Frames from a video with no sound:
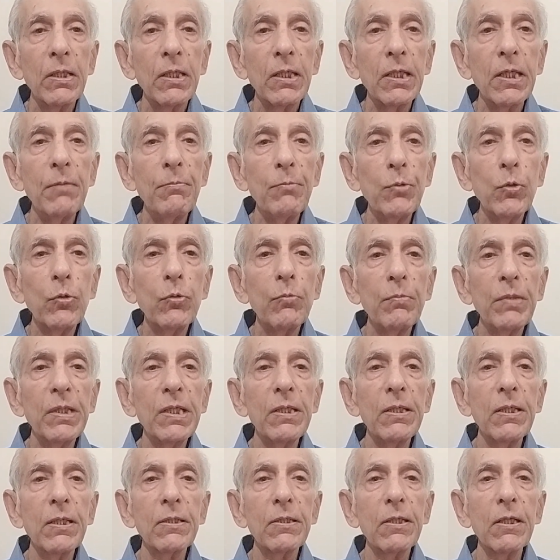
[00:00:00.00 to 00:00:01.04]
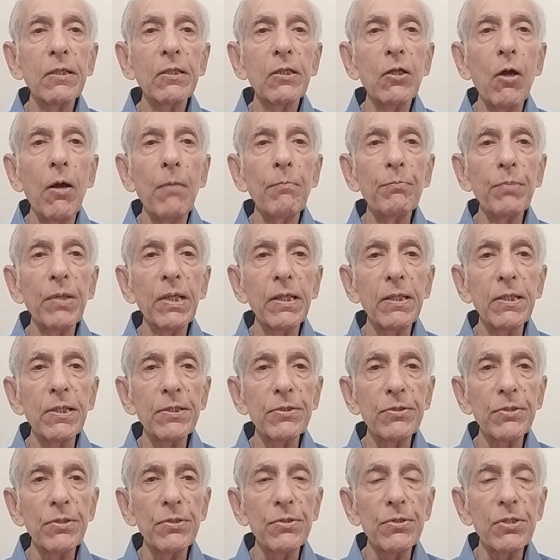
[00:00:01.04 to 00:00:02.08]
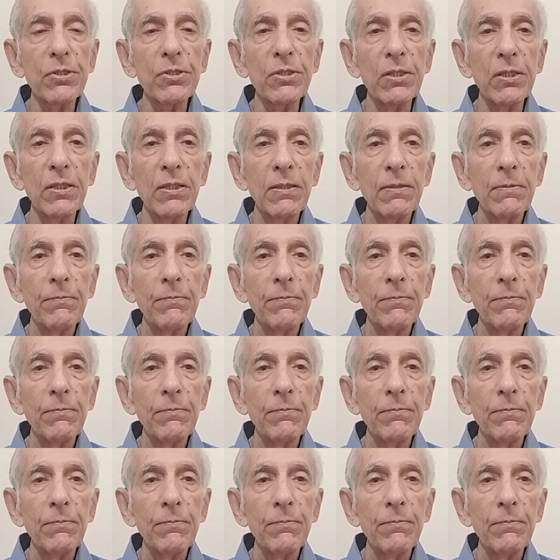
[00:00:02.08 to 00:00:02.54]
immune-mediated complications,